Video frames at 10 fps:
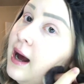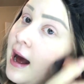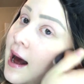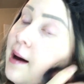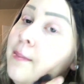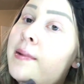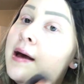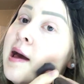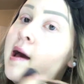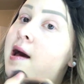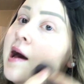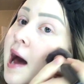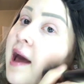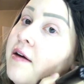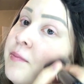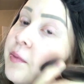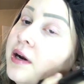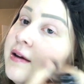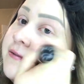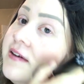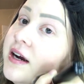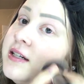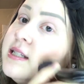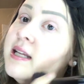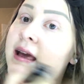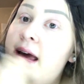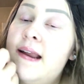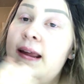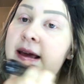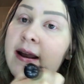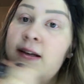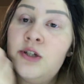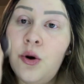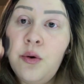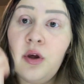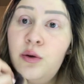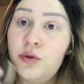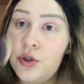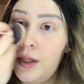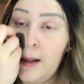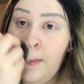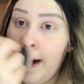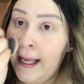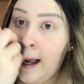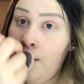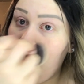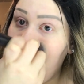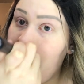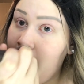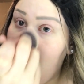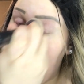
I have pretty fair skin and I don't usually break out in